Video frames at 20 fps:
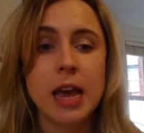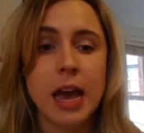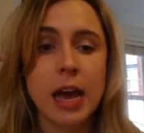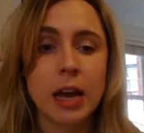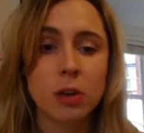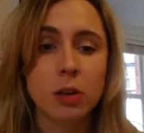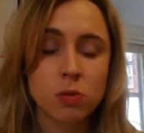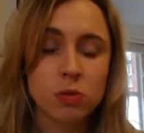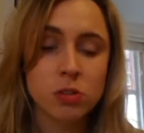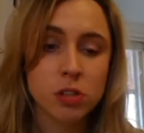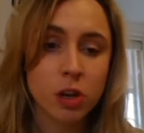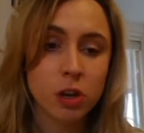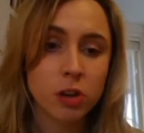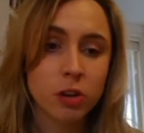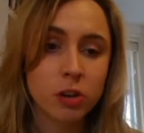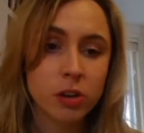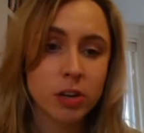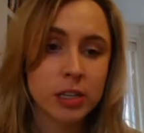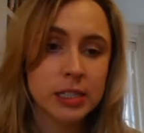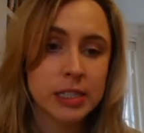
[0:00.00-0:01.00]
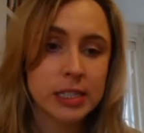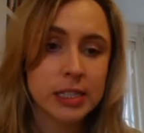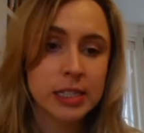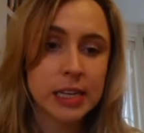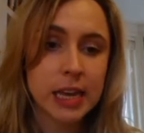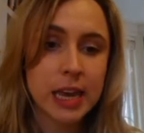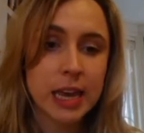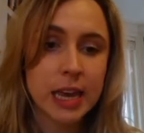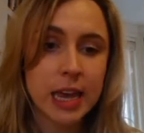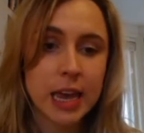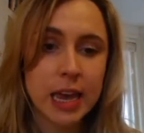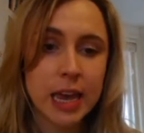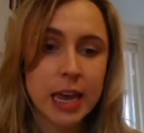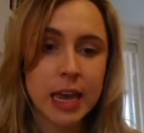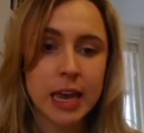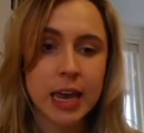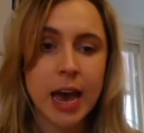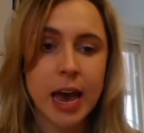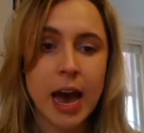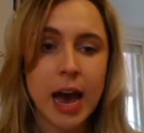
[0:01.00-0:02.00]
And also you can see
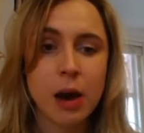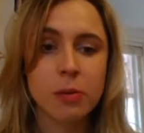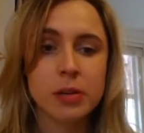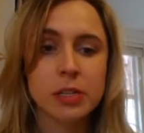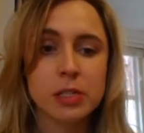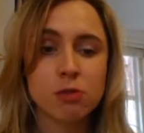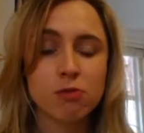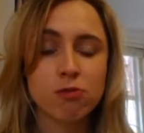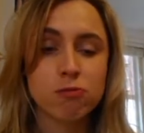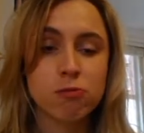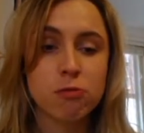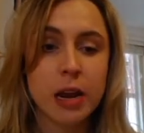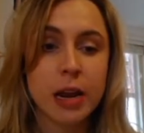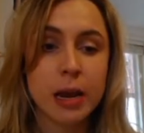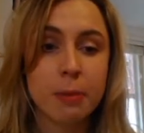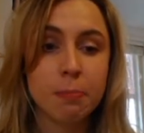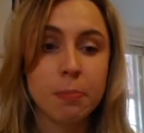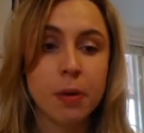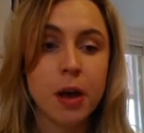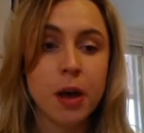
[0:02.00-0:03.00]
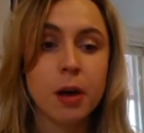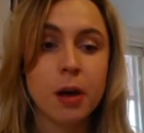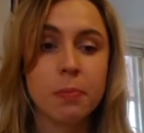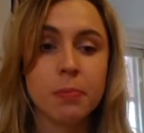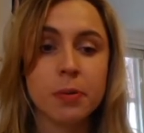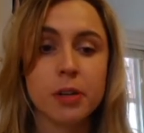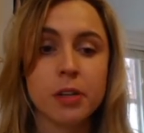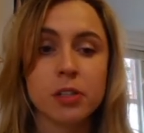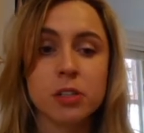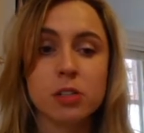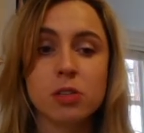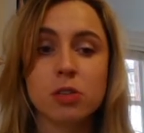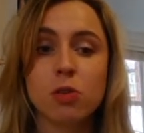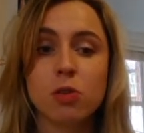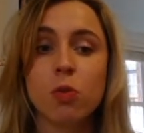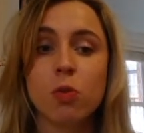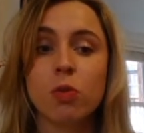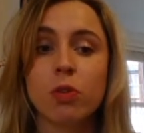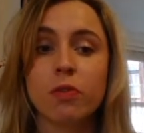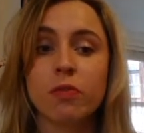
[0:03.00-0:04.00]
here how he's repurposed
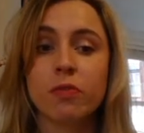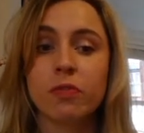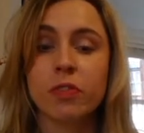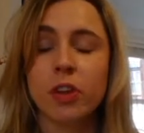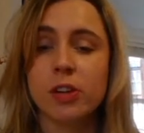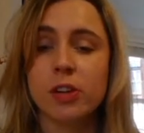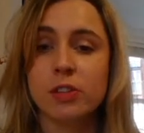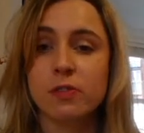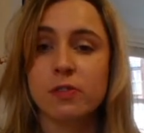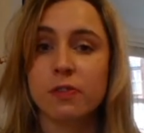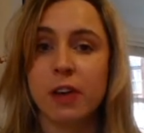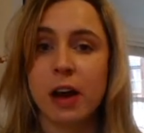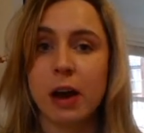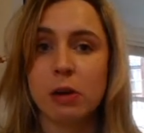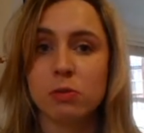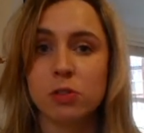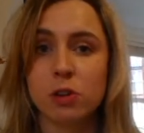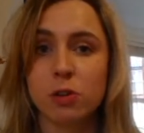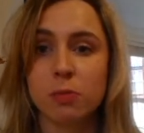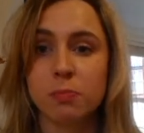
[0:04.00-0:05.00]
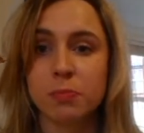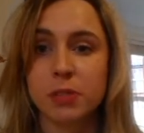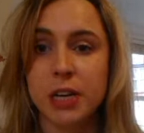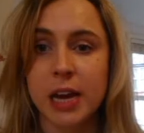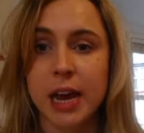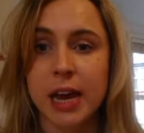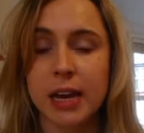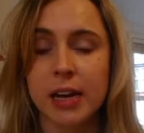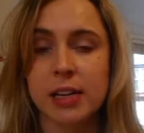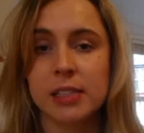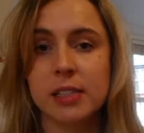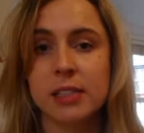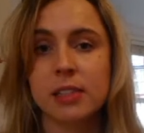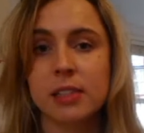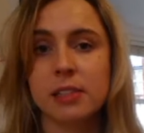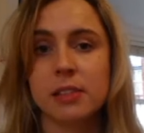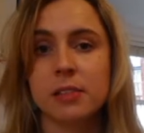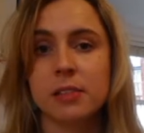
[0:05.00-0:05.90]
all of those found objects.